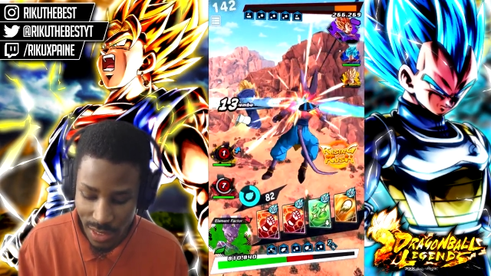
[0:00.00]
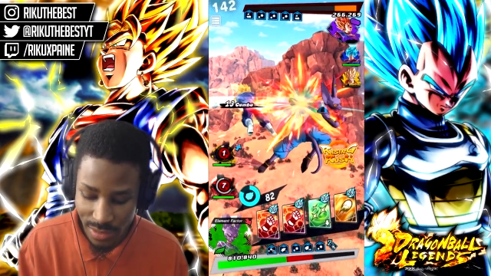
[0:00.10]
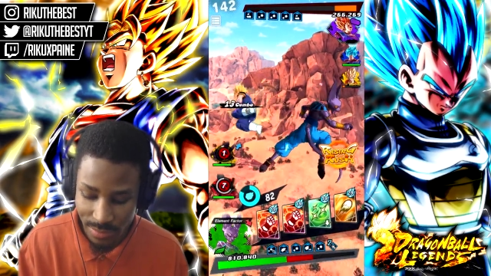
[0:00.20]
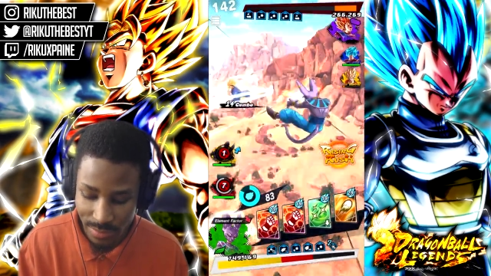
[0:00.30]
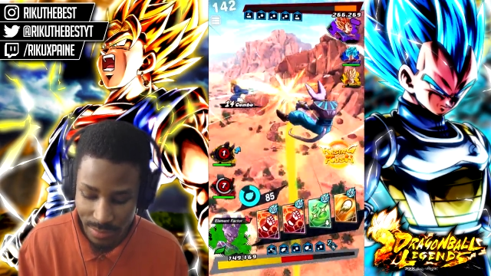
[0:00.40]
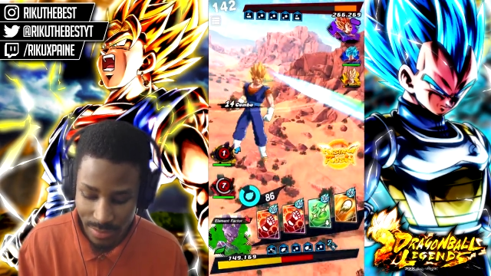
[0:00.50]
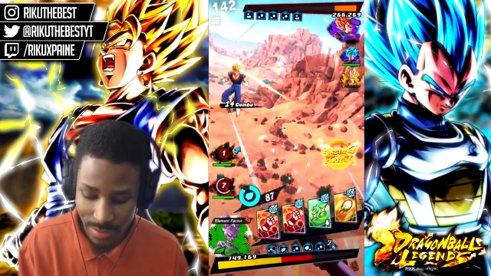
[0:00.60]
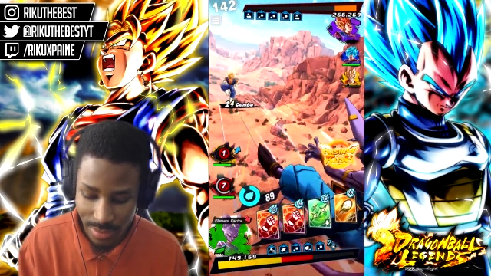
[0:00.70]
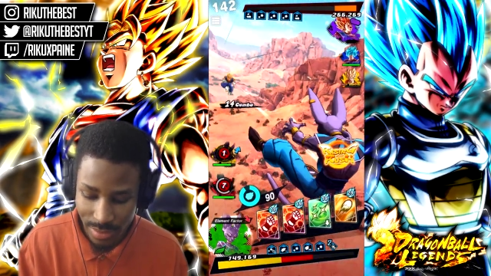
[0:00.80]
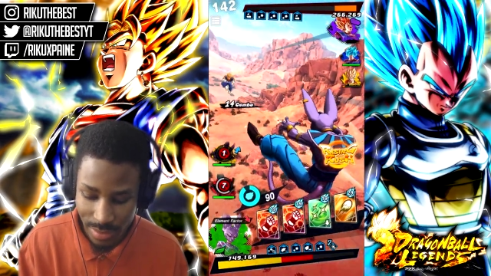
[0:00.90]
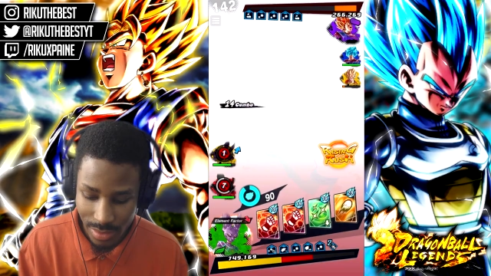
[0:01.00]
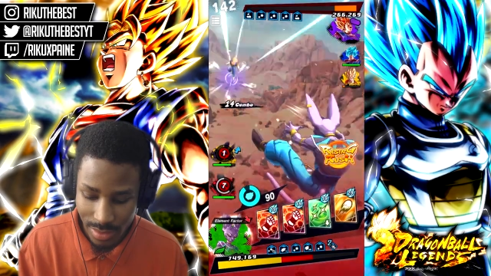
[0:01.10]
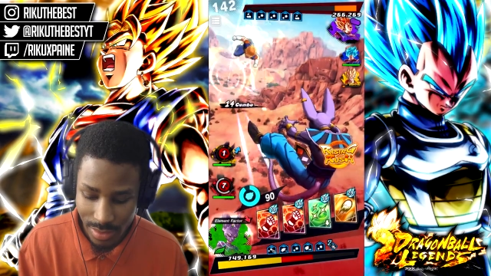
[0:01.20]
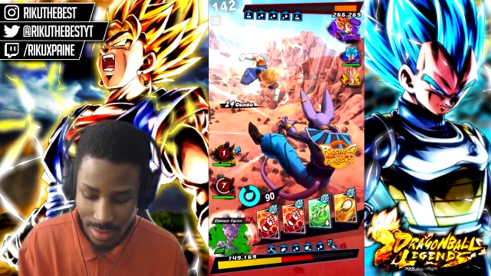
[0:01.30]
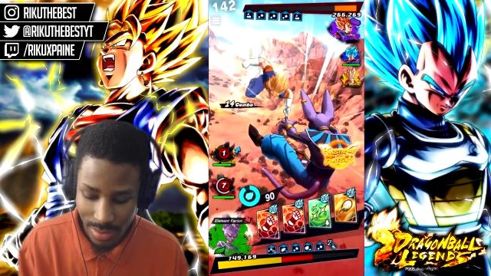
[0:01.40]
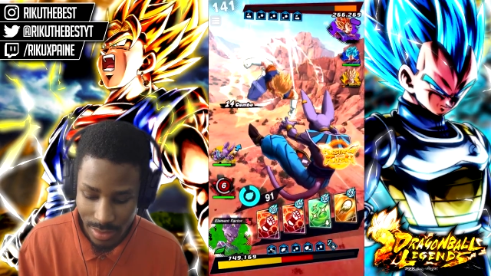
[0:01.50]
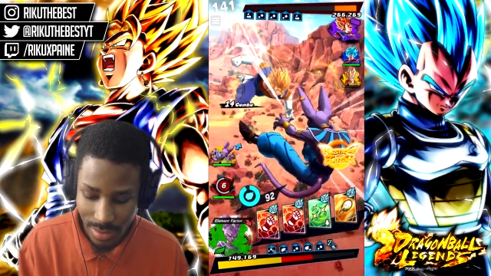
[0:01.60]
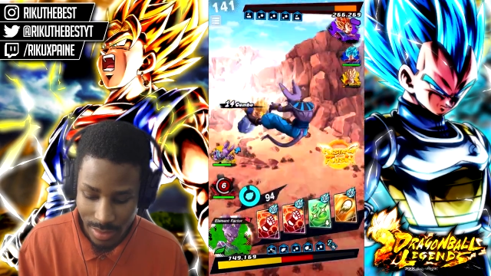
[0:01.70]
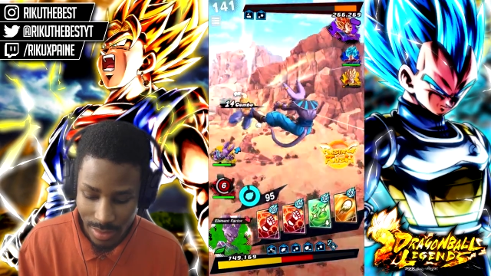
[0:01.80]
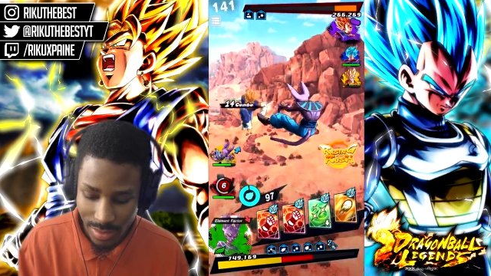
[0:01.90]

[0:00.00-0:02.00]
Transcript: No one is speaking in this clip.